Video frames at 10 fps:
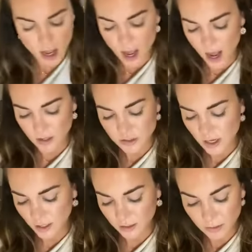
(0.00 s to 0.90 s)
I used to
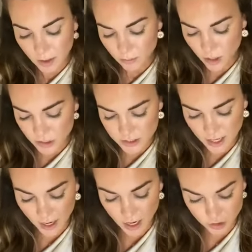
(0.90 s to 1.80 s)
not clean my brushes
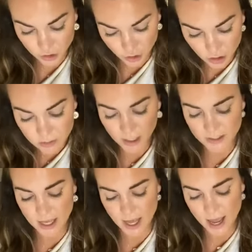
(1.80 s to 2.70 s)
like I should
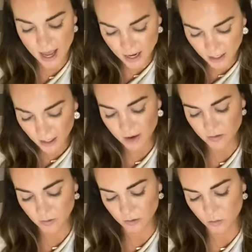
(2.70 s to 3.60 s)
because I hated
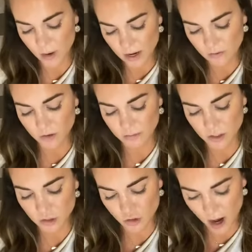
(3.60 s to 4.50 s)
having to wait for them to
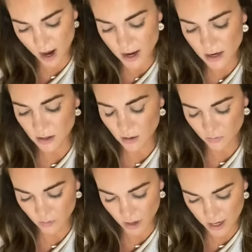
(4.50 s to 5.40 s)
dry
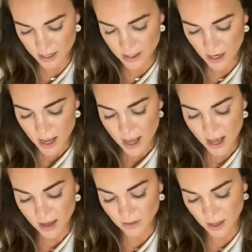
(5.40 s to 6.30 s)
overnight.
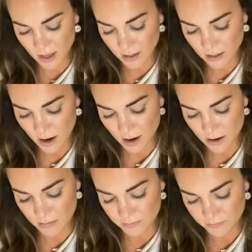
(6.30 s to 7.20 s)
And then,
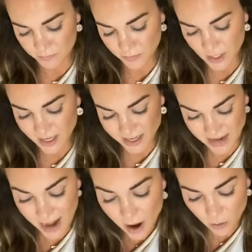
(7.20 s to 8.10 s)
and
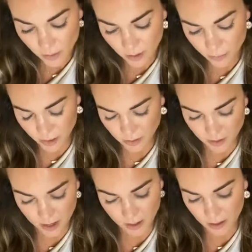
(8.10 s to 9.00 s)
now when I'm putting
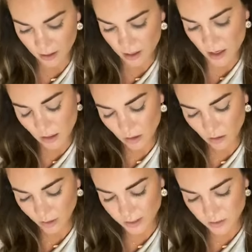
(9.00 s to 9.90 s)
like, you know,
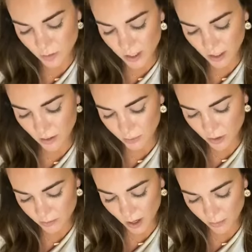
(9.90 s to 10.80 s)
like this weekend, I
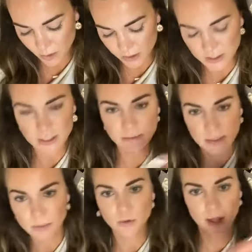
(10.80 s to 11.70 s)
put makeup on 6
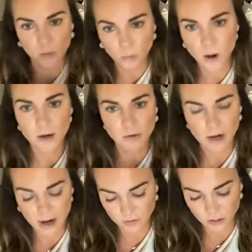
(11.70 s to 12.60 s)
people, like one right
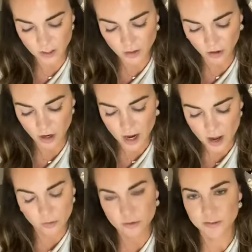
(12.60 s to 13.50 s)
after another,
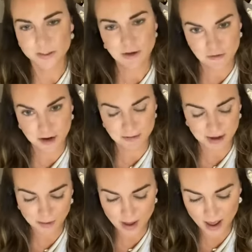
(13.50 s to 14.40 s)
which was so fun, by
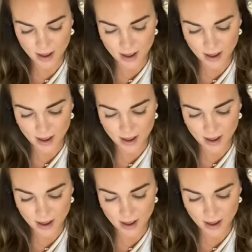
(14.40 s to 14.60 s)
the way.